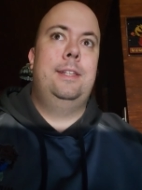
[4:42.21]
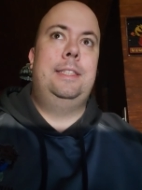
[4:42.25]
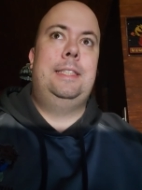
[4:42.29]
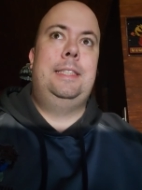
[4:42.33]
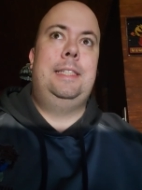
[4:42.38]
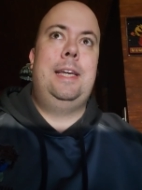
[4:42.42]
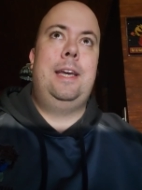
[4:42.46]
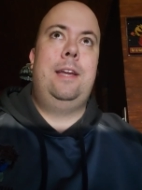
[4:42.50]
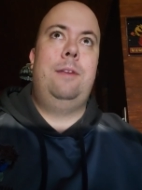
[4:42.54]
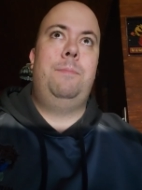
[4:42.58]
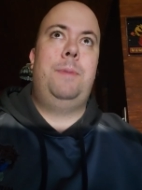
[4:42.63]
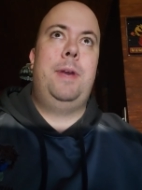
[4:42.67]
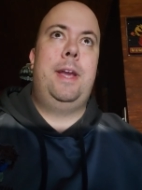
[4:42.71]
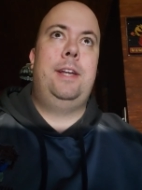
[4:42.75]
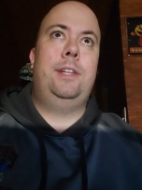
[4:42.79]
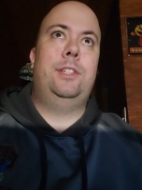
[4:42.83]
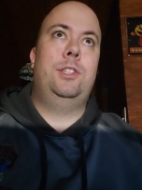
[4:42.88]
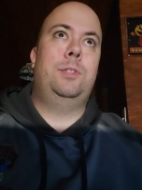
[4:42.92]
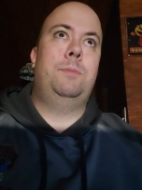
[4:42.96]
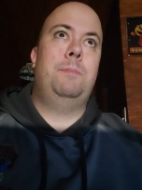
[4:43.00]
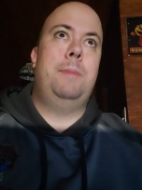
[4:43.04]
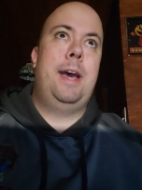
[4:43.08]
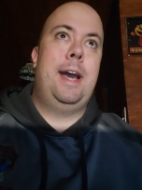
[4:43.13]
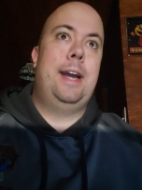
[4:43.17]
10
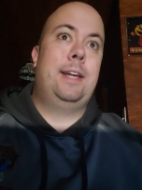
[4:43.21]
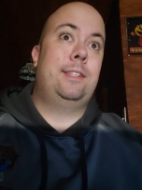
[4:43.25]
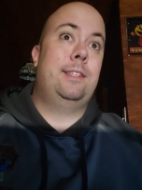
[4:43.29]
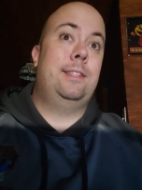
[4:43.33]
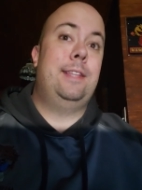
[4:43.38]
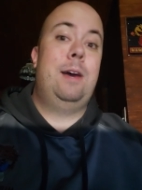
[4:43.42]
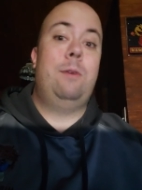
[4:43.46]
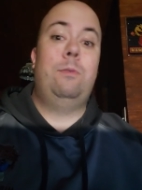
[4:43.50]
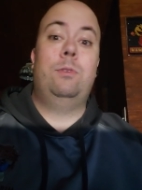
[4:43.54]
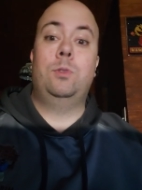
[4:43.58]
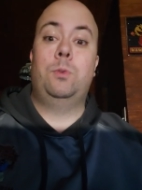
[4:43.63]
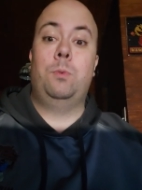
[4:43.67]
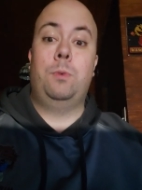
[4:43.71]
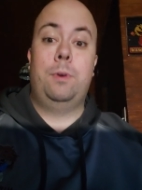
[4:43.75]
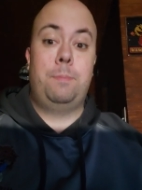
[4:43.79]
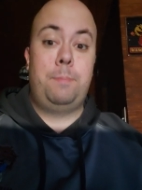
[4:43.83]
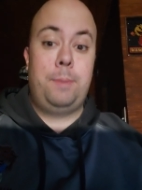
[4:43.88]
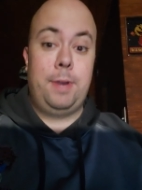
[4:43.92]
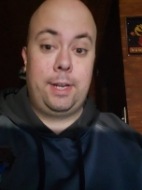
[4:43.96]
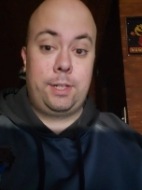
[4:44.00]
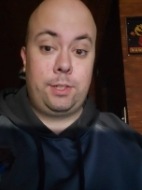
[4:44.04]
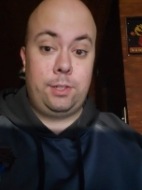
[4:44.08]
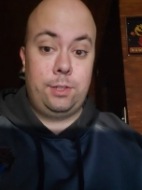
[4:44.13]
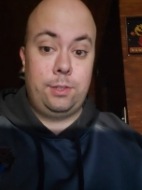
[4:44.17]
pages max, and that was with
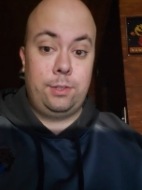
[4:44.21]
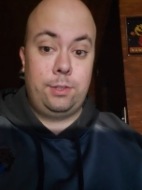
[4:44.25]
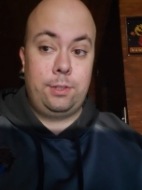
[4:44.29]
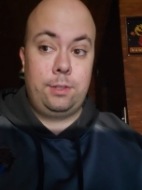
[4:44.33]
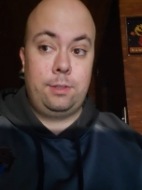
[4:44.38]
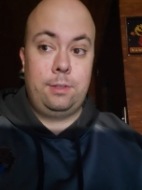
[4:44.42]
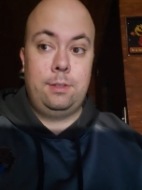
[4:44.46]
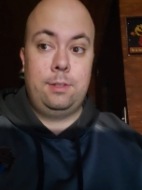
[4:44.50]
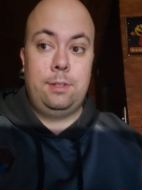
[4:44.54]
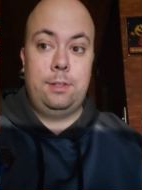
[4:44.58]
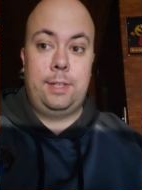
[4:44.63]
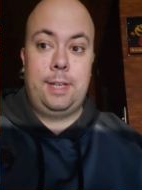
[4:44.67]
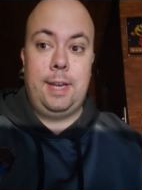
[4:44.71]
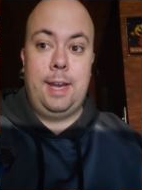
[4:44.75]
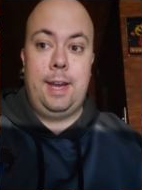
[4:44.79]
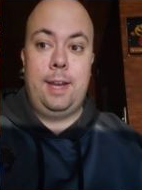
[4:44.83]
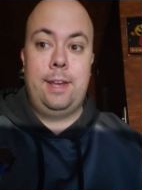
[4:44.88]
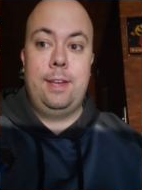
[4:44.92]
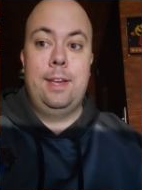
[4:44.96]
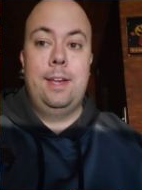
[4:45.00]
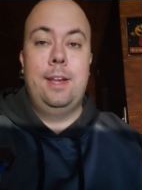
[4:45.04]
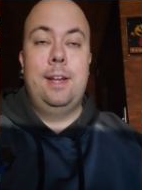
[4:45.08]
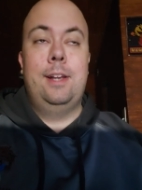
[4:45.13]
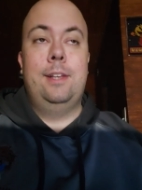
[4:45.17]
pictures. Okay,
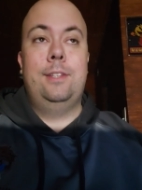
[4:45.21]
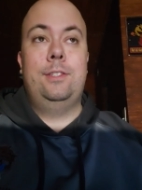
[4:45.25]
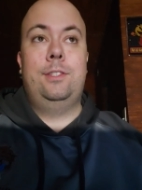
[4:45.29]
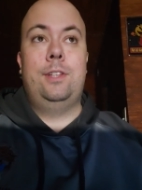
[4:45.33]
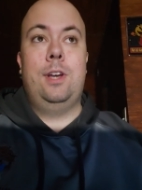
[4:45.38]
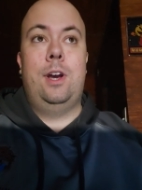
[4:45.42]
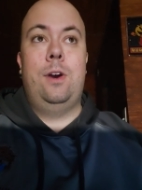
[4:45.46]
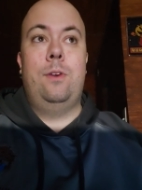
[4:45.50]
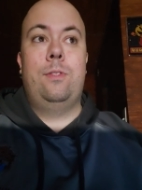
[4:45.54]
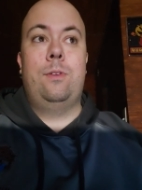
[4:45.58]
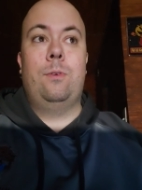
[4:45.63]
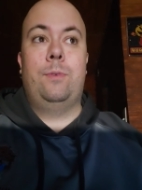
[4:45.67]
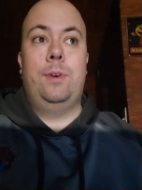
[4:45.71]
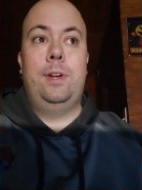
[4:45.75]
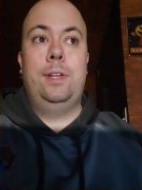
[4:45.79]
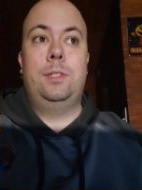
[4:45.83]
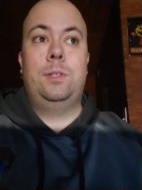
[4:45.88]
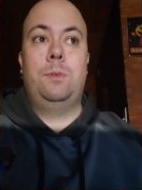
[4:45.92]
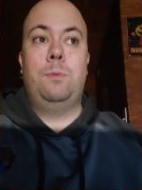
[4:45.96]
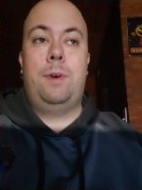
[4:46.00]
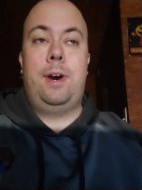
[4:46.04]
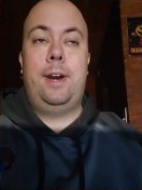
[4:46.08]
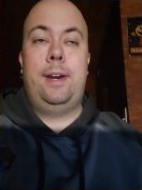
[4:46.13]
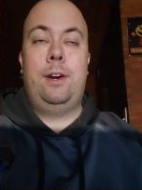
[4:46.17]
so the
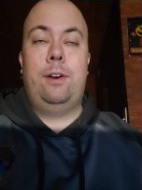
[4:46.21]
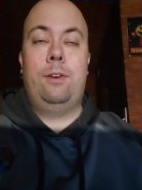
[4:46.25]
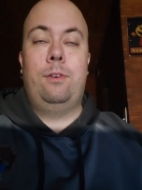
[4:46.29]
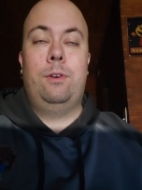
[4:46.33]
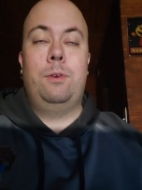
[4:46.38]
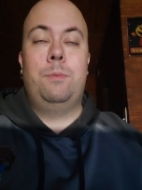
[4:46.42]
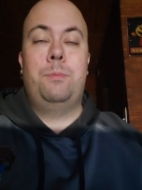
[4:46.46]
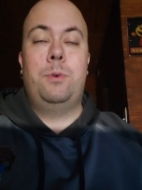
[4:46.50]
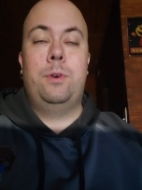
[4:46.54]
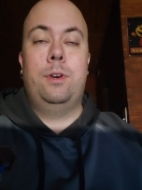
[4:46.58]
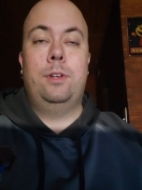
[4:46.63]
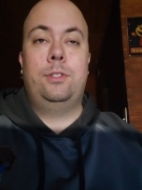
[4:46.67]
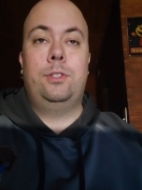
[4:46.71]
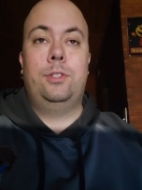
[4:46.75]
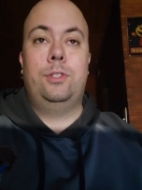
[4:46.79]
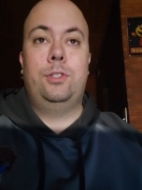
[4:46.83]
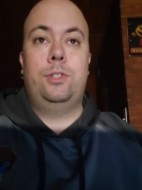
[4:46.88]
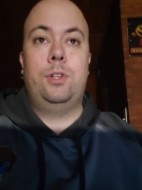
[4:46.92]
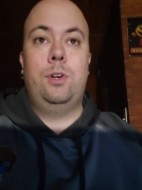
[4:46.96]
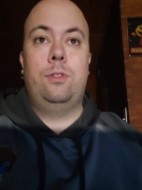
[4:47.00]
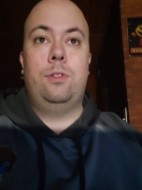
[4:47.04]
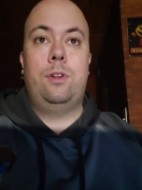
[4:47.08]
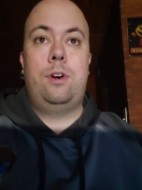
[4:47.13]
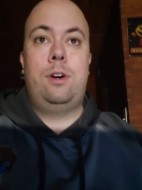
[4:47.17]
reason why our reports are
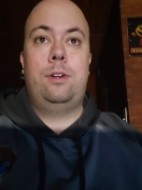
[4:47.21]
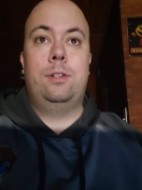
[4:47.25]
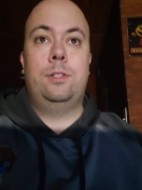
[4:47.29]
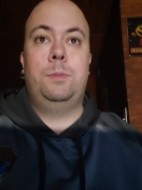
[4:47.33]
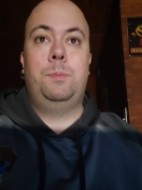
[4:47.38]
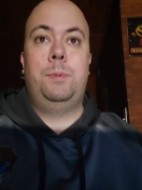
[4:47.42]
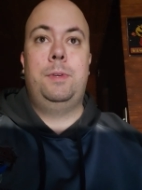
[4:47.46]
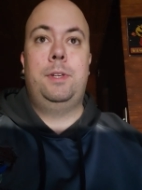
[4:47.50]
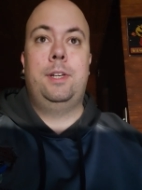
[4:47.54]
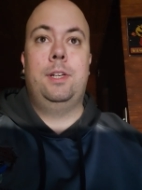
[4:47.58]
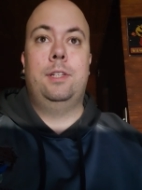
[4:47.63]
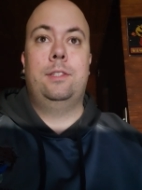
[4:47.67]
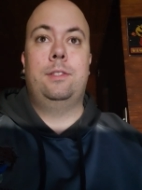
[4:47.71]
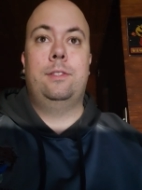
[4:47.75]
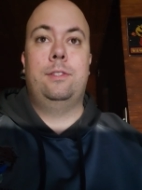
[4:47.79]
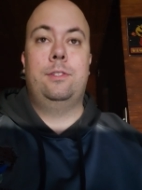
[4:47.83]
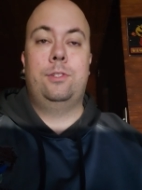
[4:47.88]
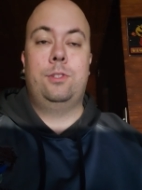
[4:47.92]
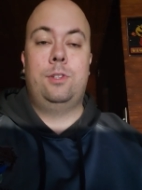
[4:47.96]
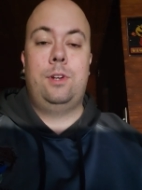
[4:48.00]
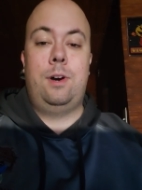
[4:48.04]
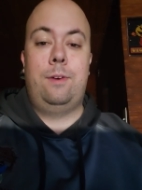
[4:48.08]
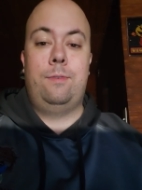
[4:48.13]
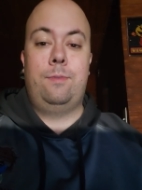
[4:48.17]
so long is because of the
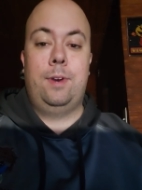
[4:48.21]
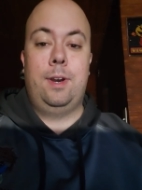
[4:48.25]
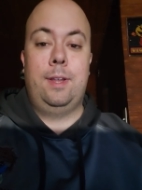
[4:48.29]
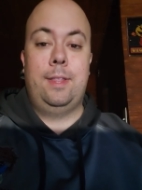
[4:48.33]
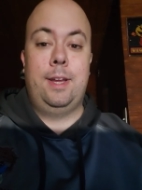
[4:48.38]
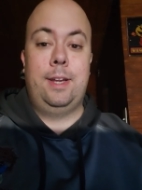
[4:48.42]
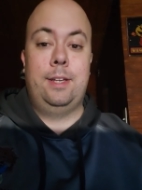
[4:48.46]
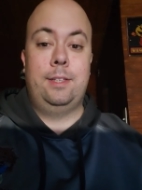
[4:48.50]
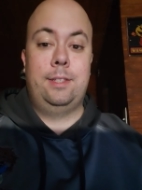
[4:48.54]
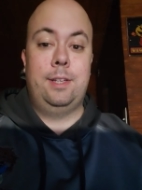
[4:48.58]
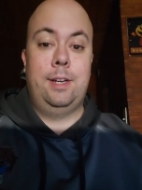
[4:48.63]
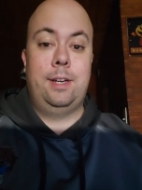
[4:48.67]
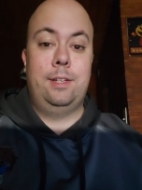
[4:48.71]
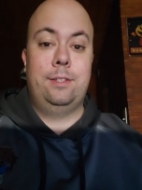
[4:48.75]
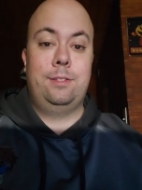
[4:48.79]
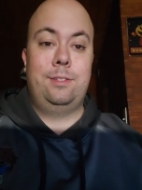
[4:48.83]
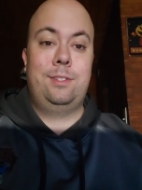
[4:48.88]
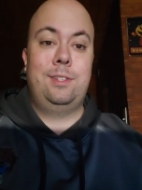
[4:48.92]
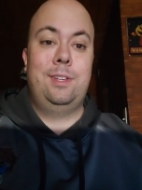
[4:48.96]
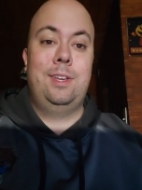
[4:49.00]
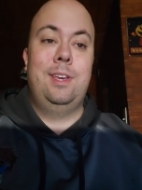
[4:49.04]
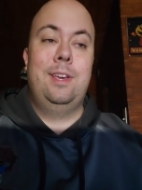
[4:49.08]
software that it does.